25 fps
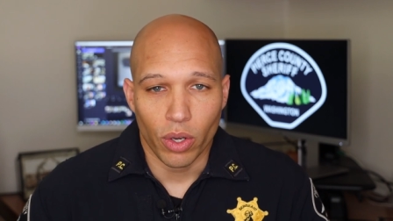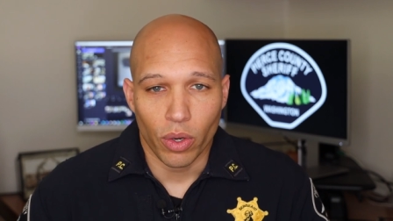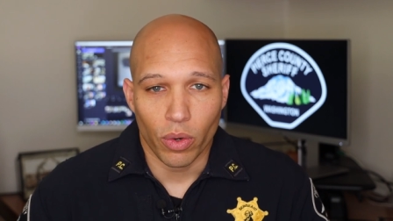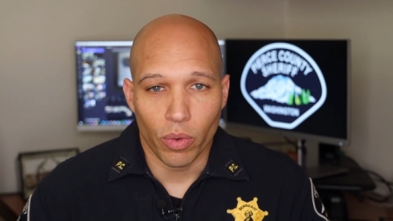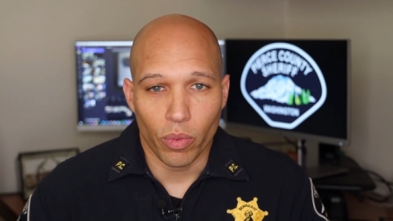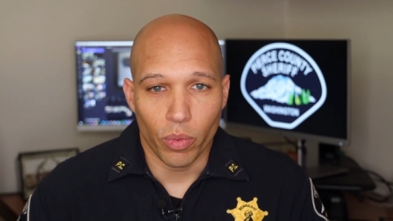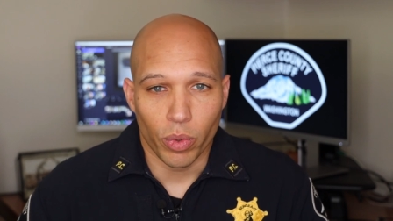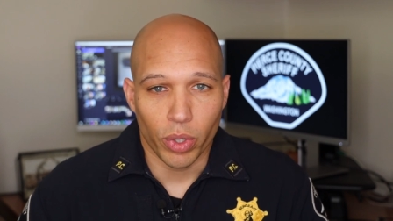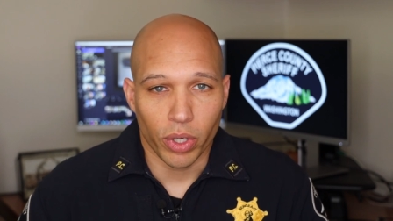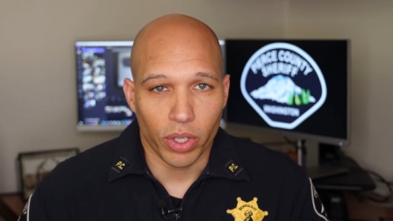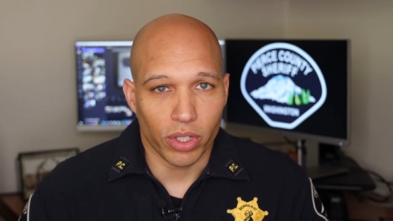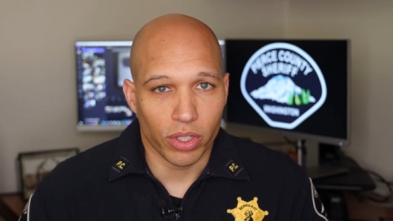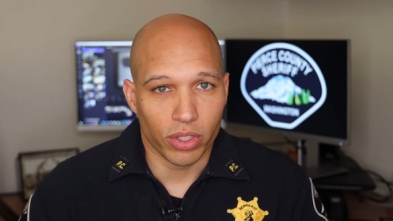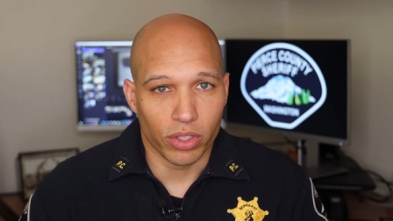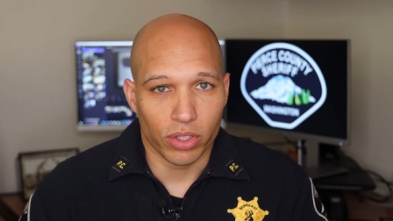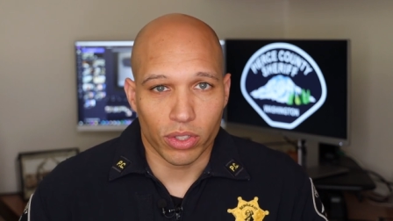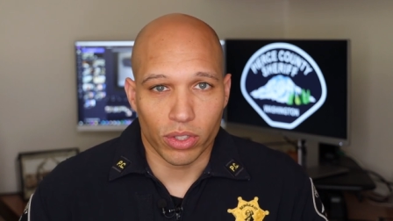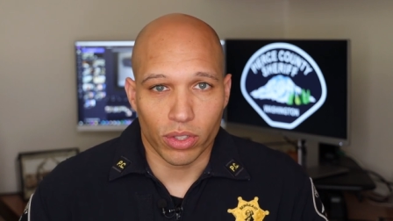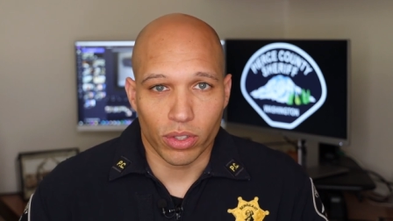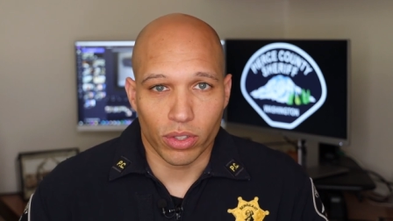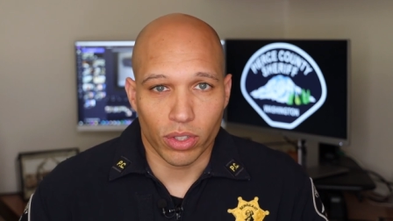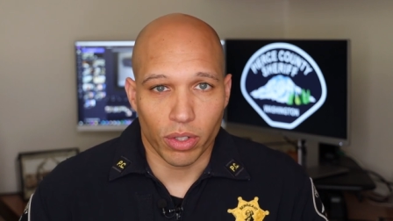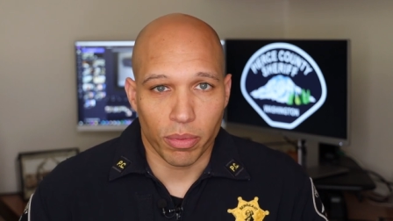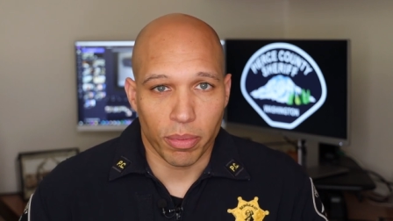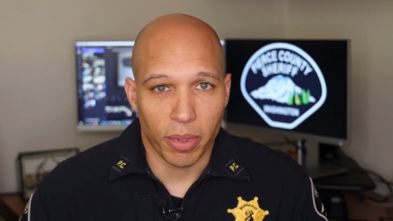we're
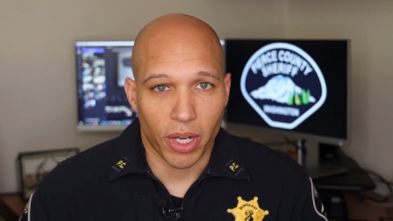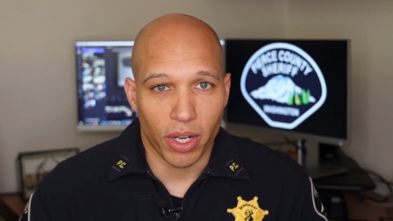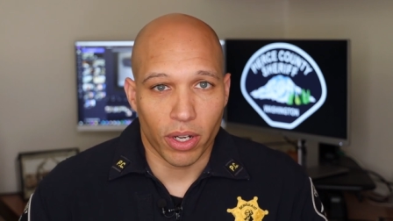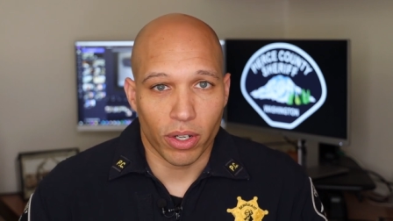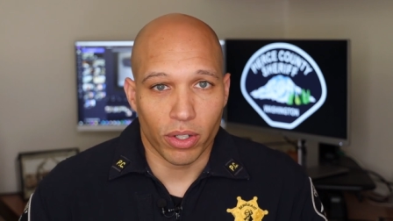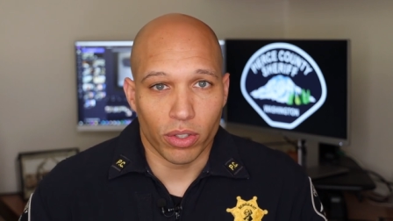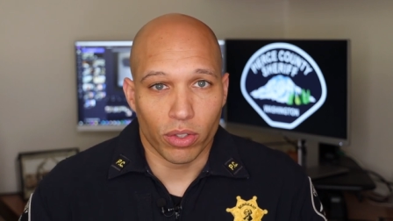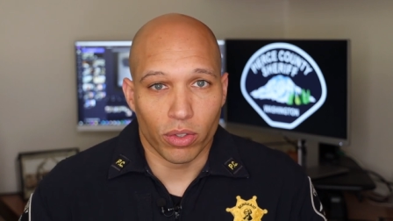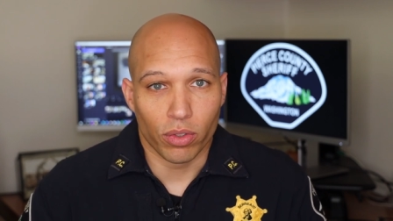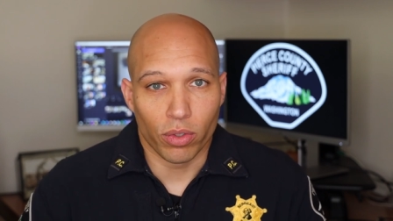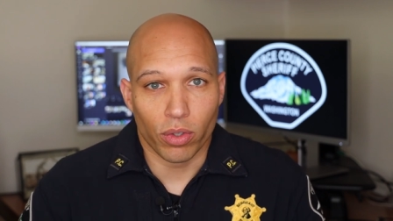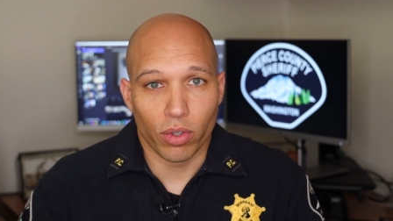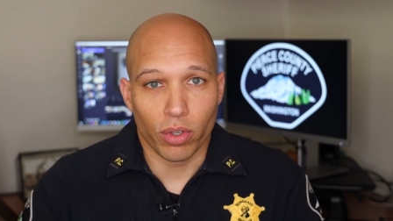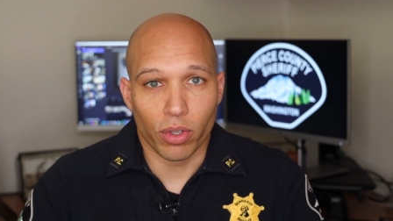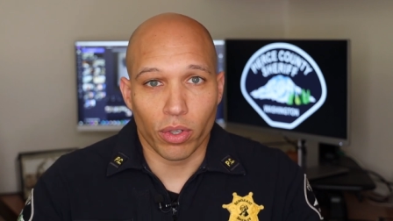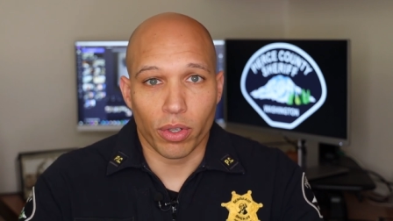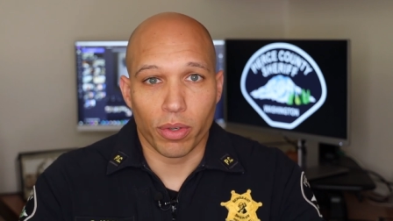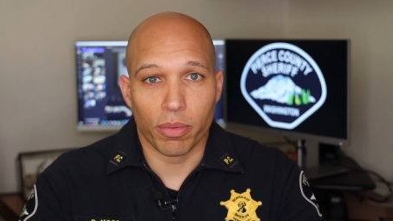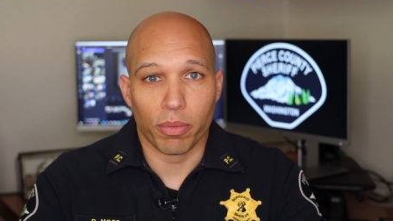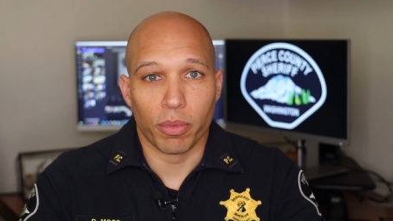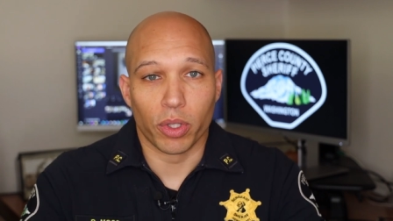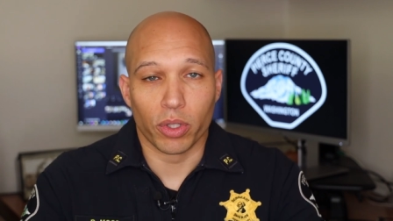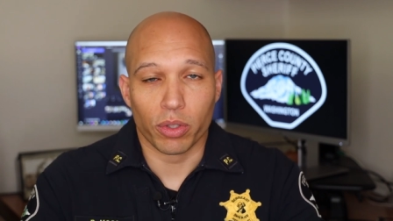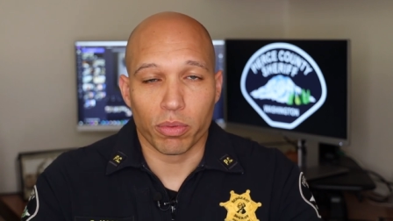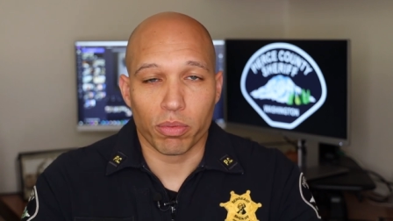concerned about your
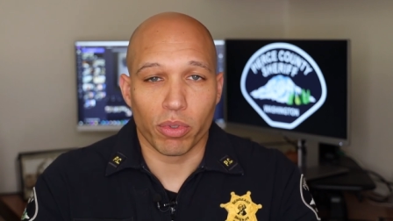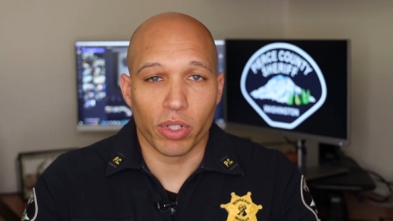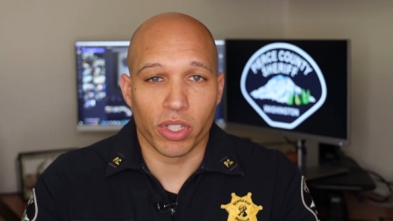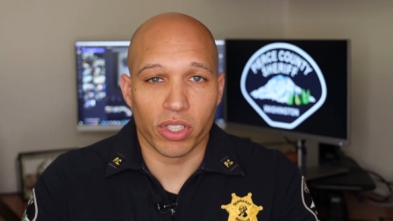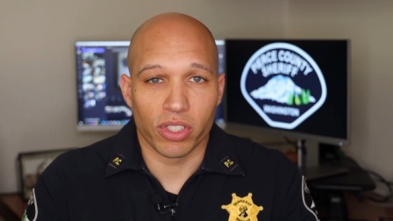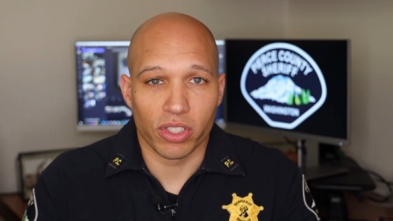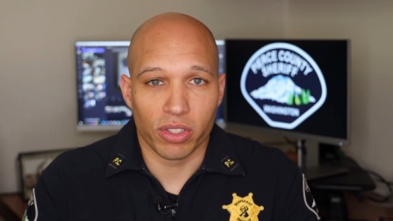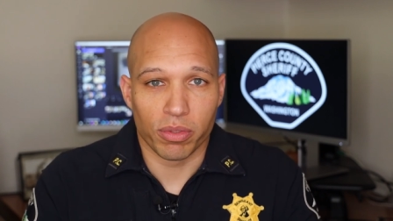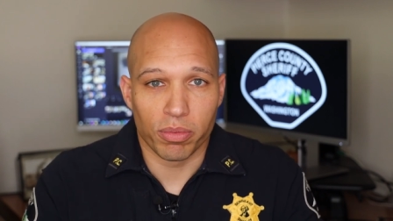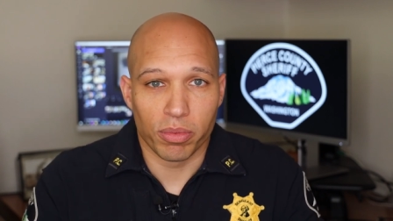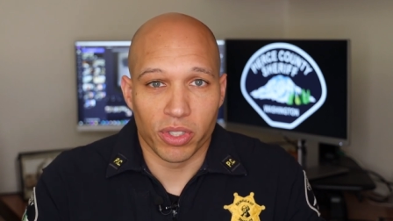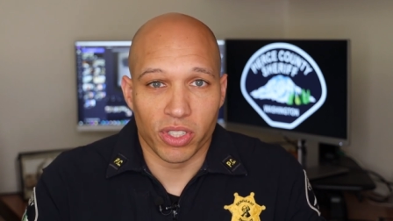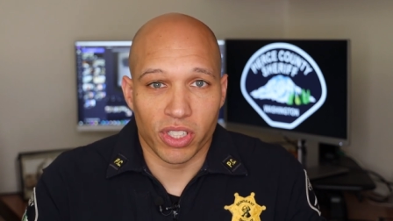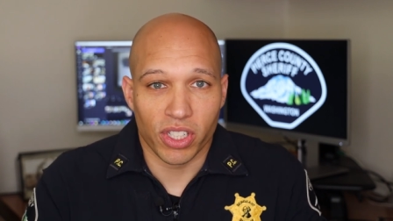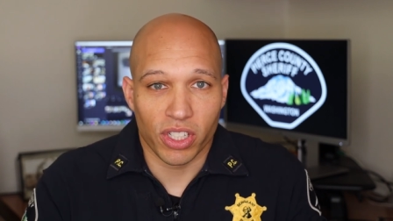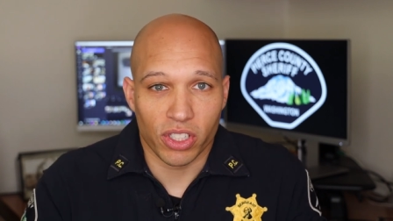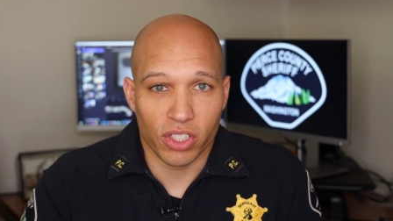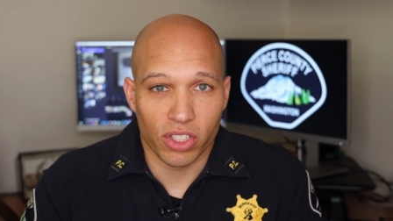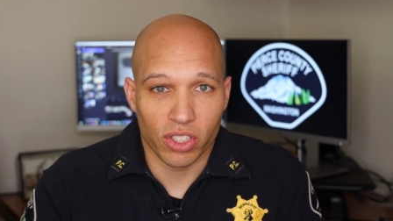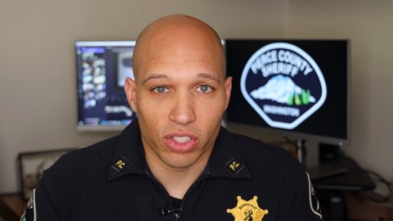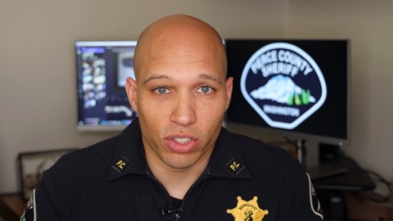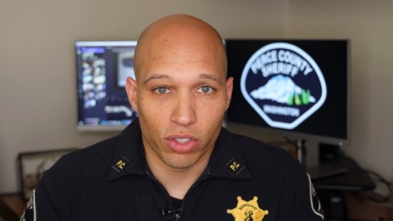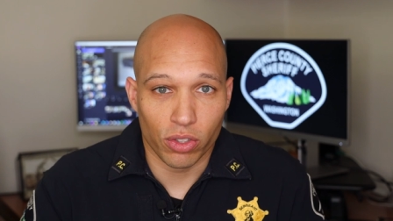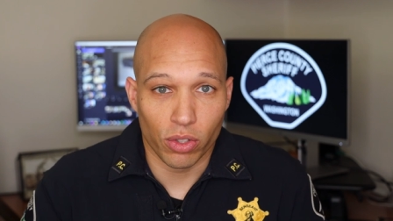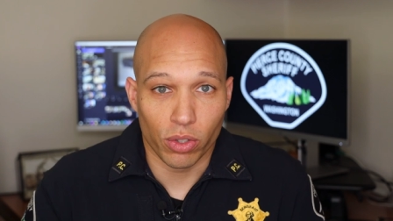most precious
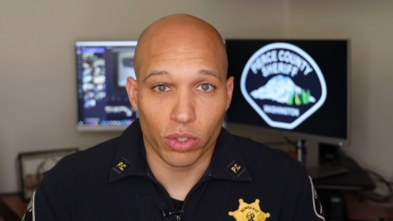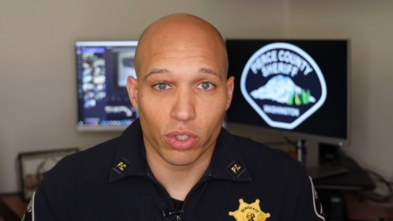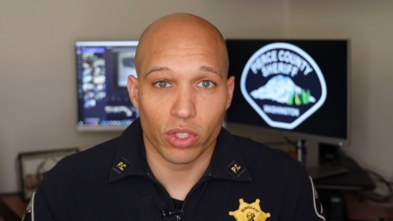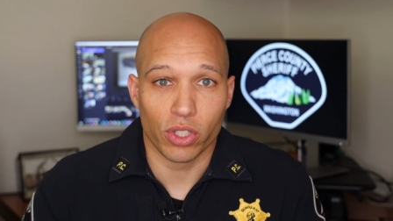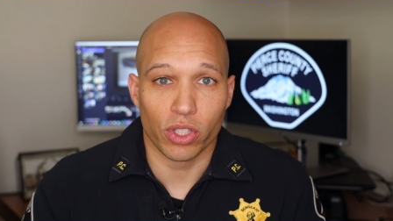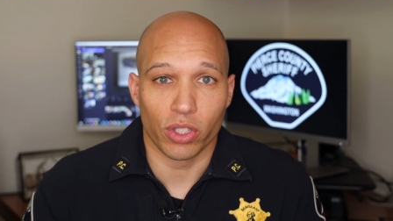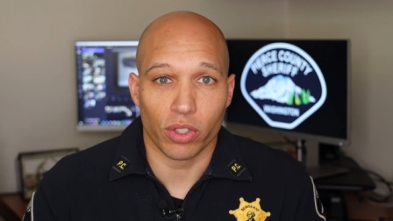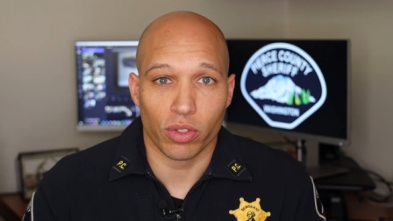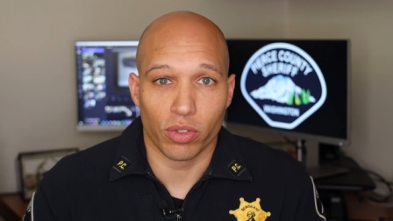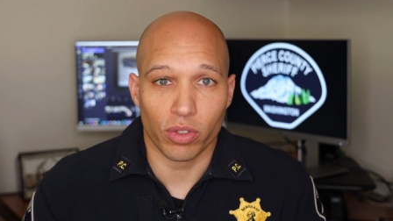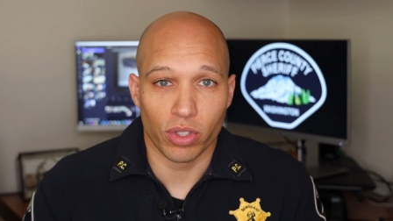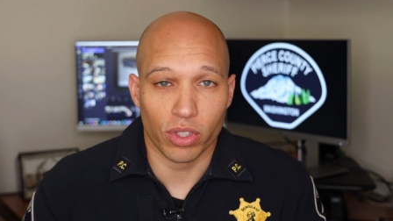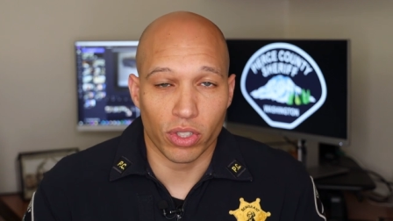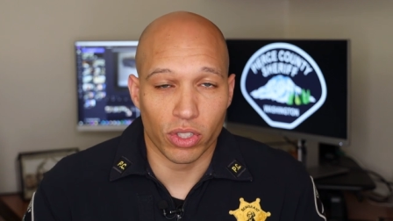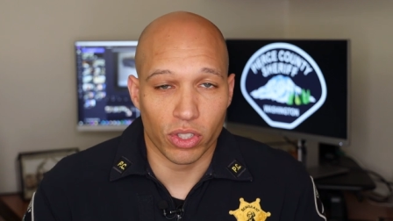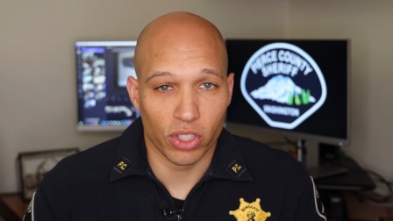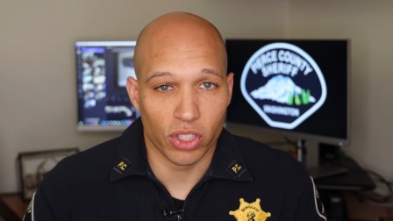possession, your children,